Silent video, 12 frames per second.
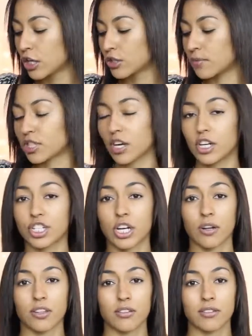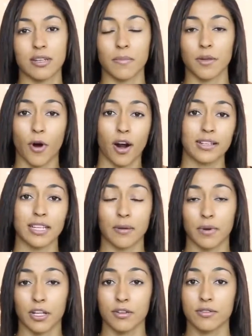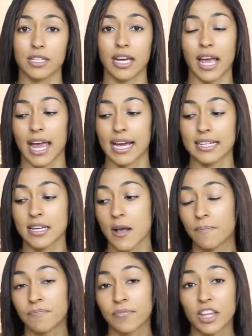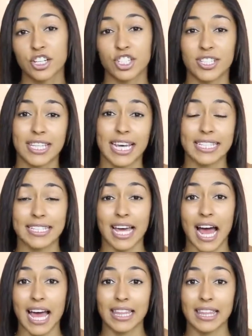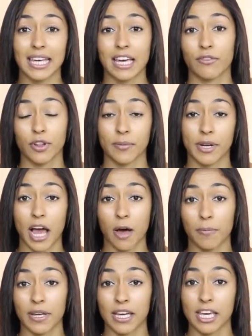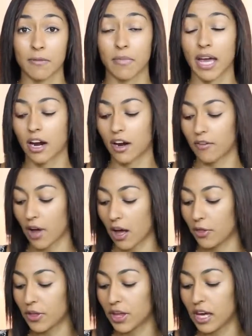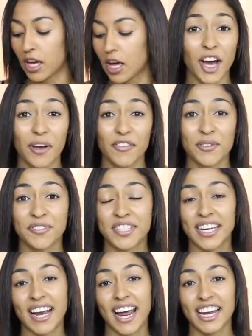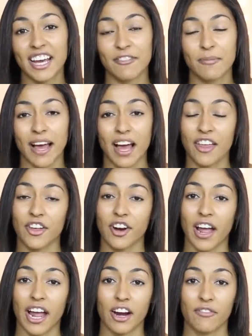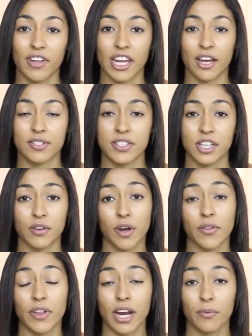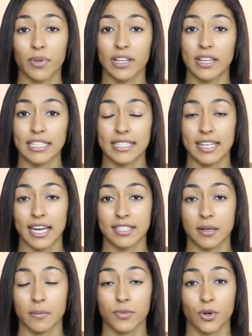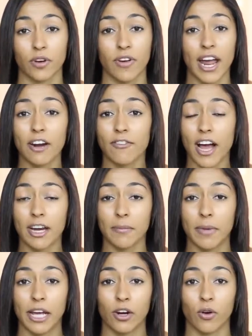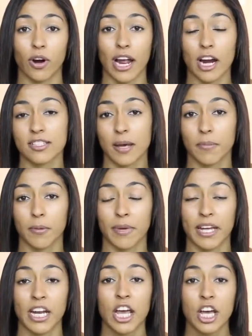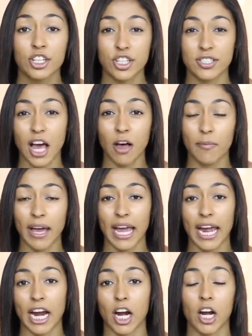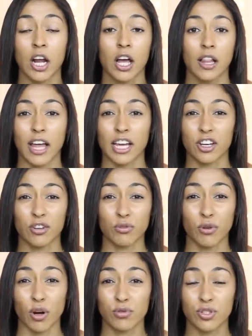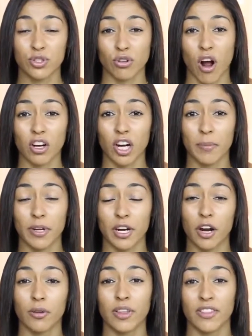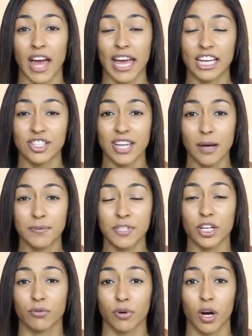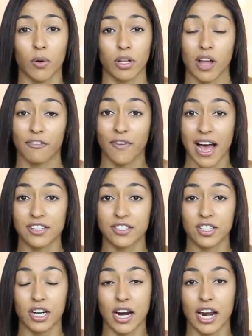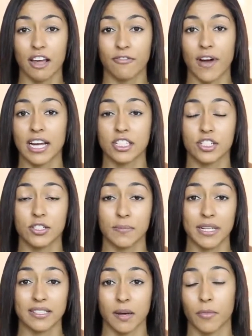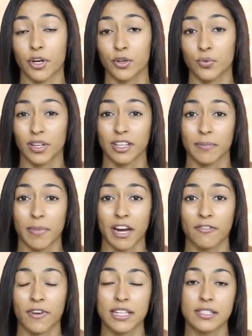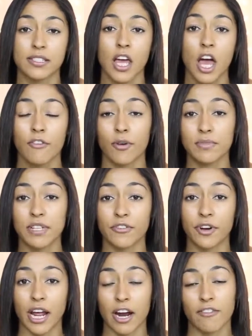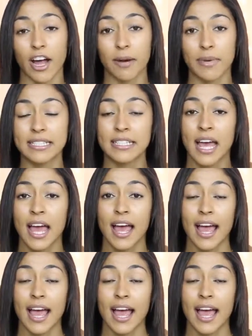So I'm just gonna share with you some of the products that I've been using and just things that I think have really been helping keep my hair healthy. So if you've seen any of my other hair videos, then you know that I really like to take some sort of hair vitamin or hair supplement just to help my hair like grow stronger. But not only that, it just helps it grow a lot faster. And I find to be someone who really benefits from different hair vitamins.